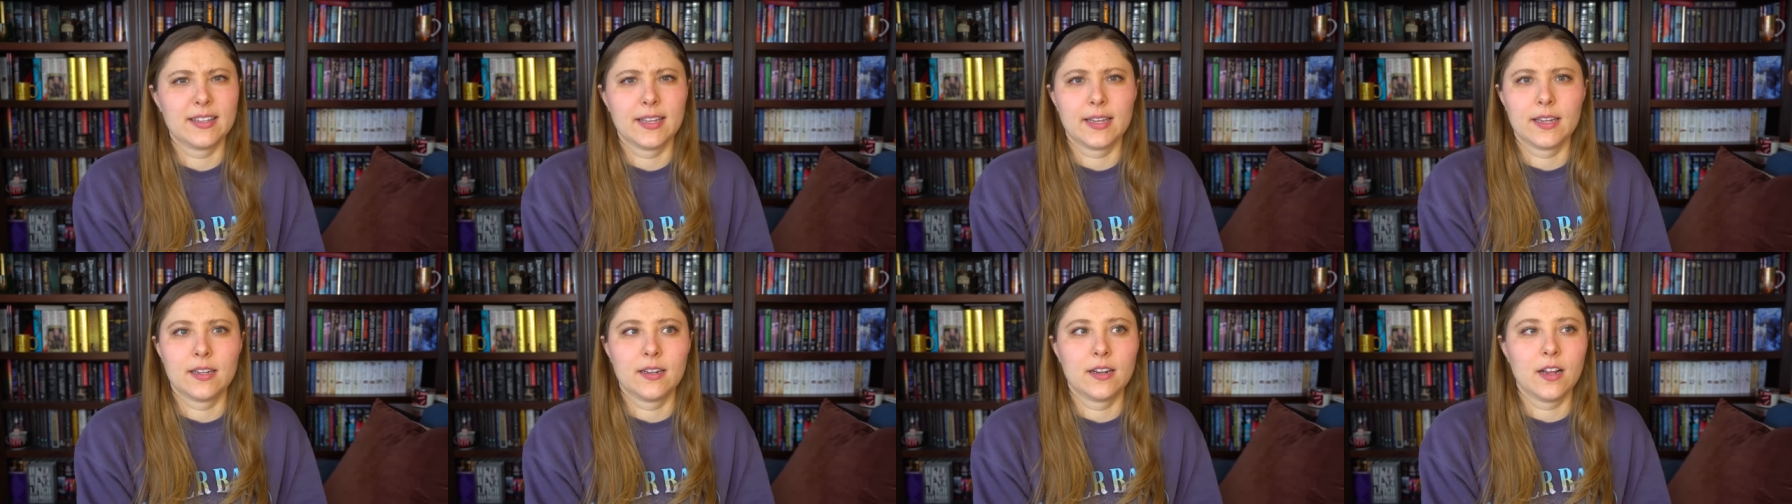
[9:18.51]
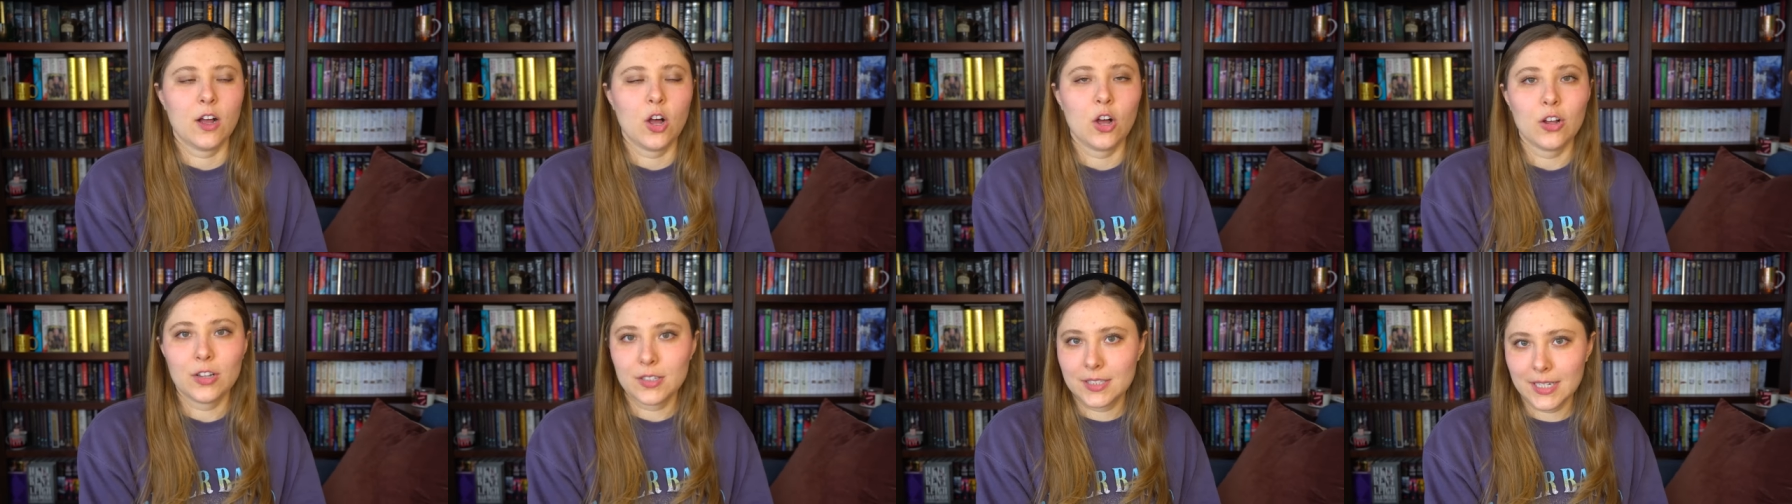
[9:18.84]
like an
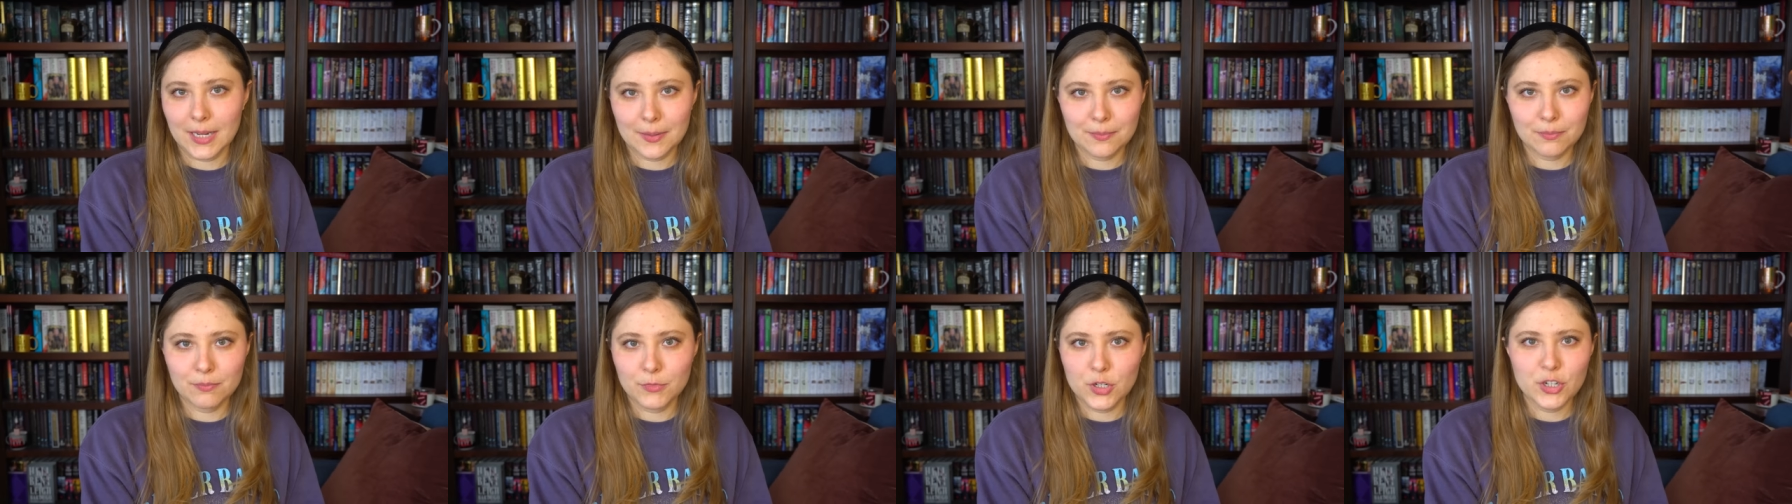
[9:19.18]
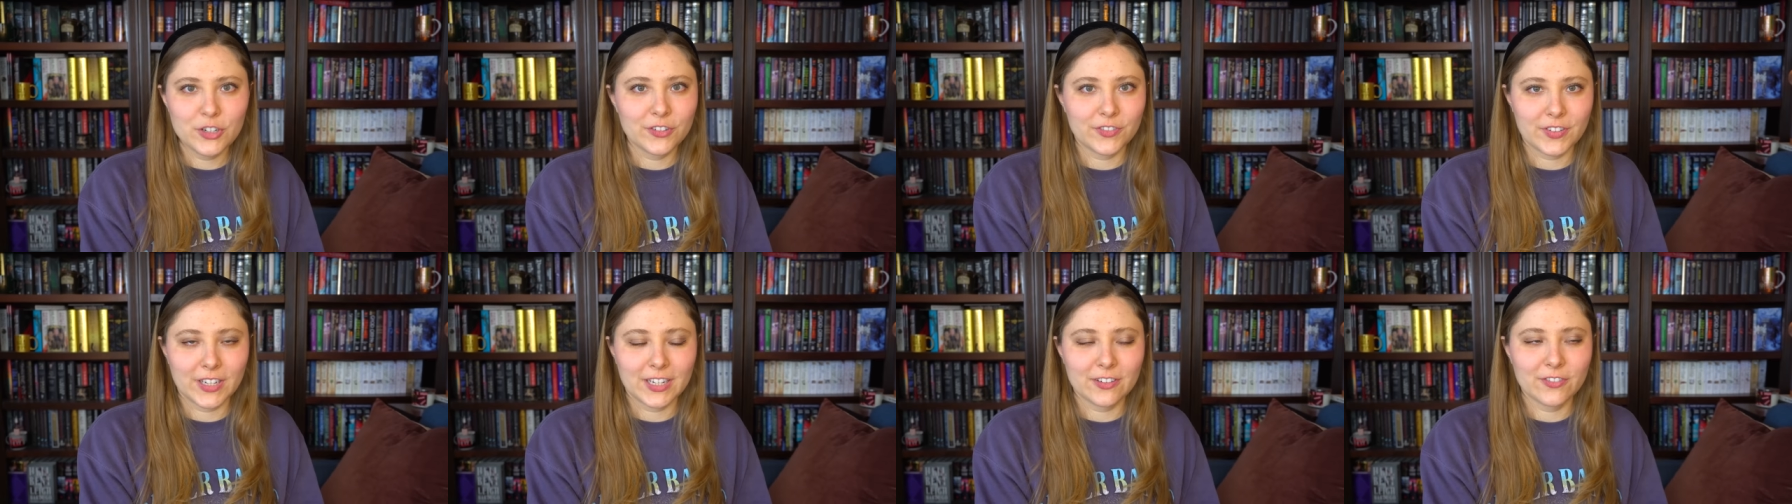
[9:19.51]
all-time
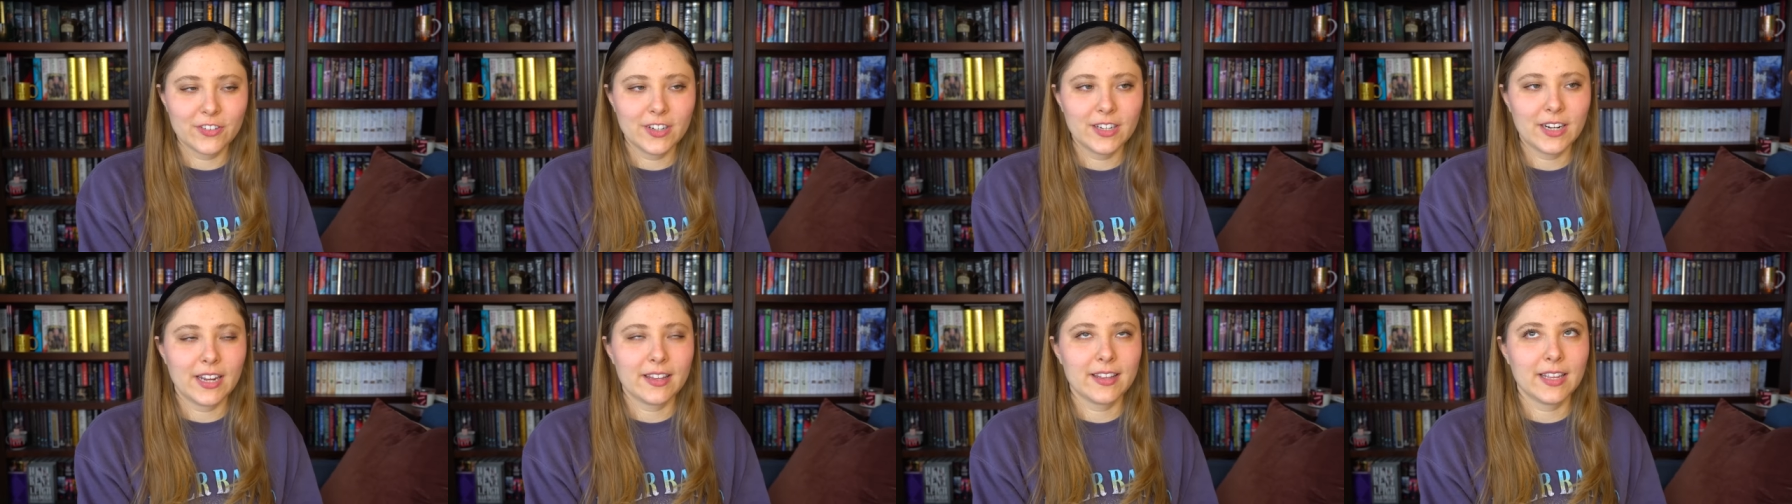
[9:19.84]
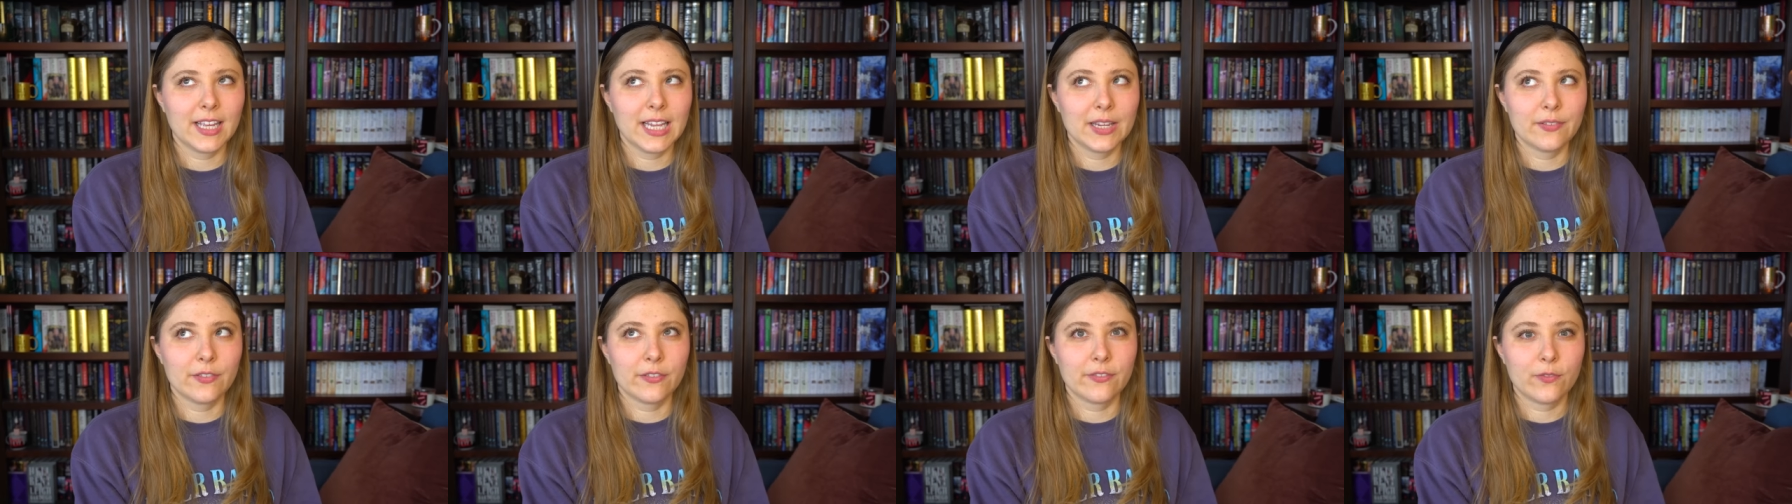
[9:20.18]
new favorite. I
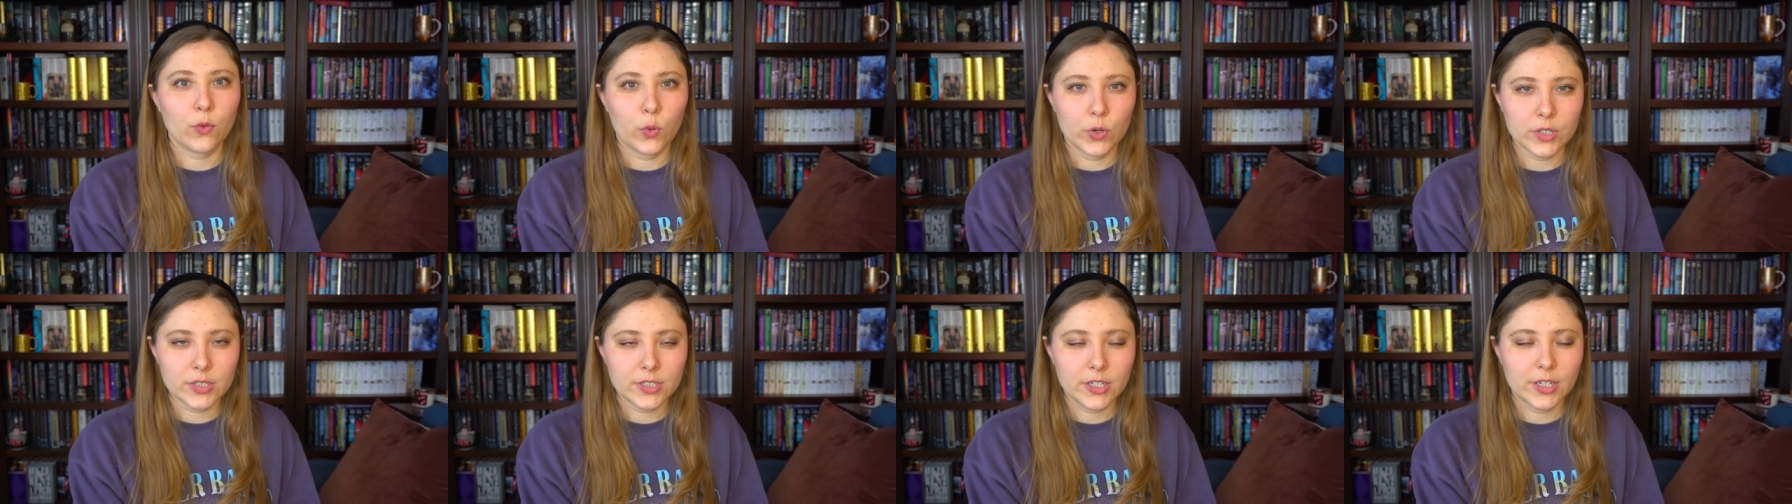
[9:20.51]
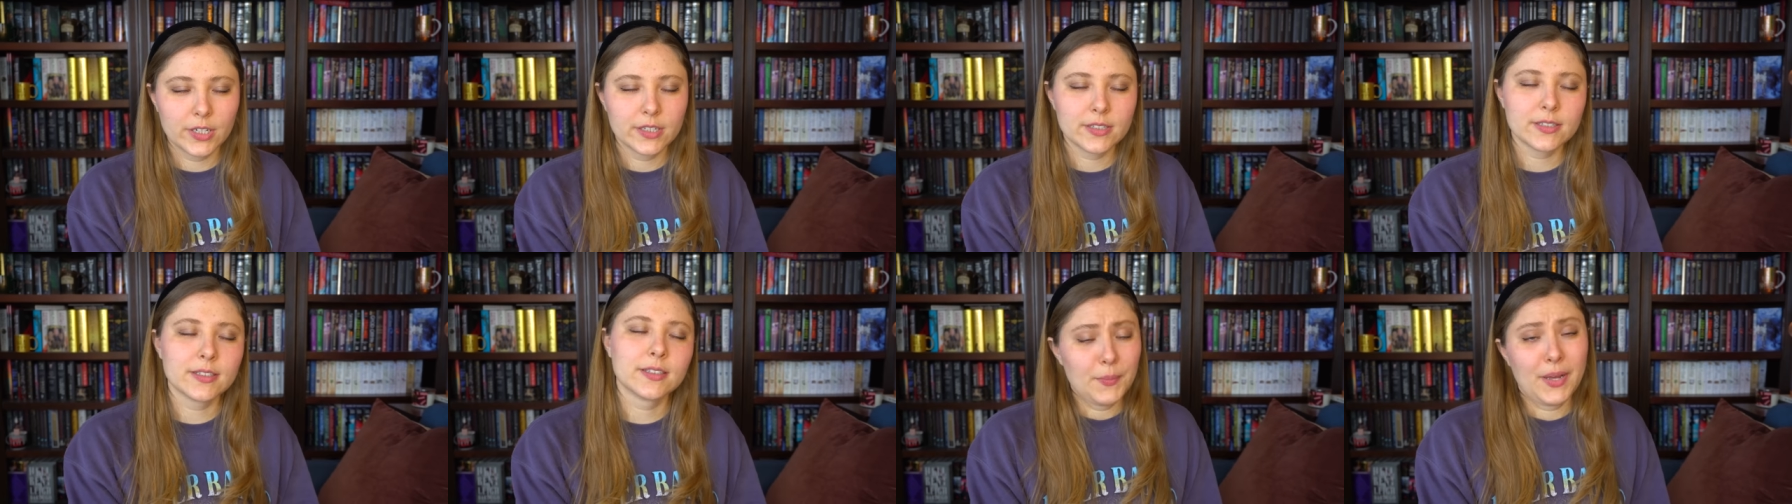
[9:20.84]
think I gave it 4
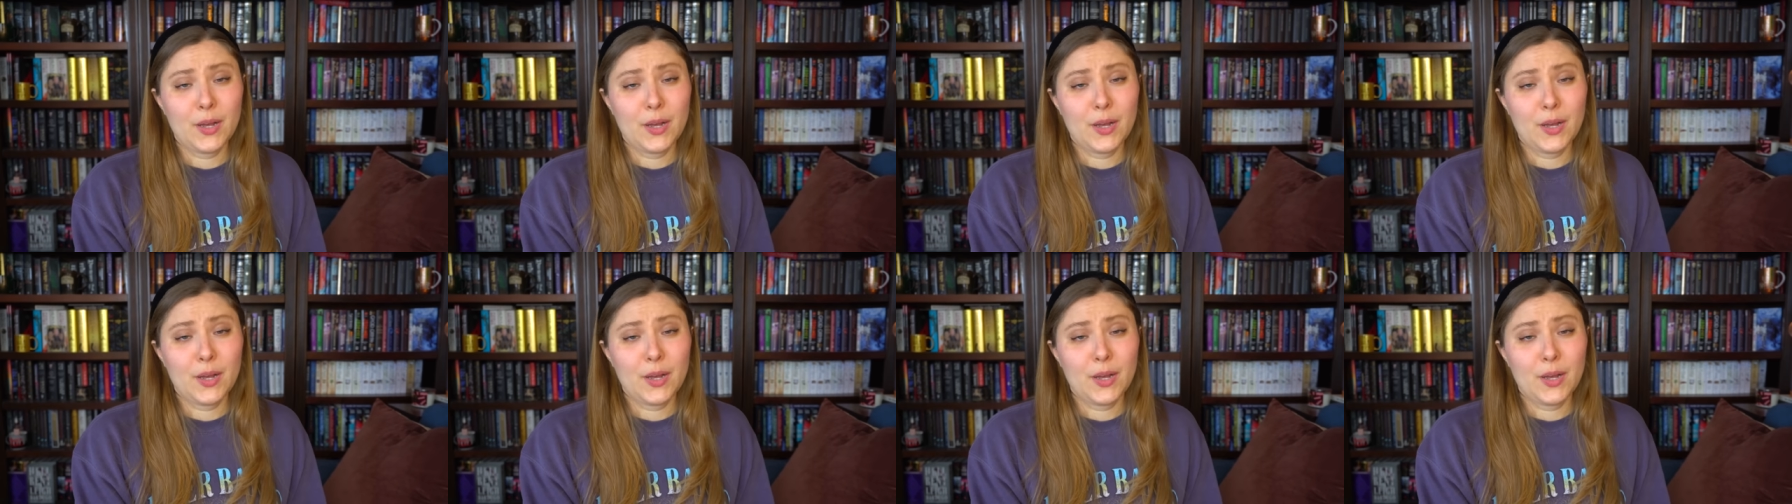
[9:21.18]
stars.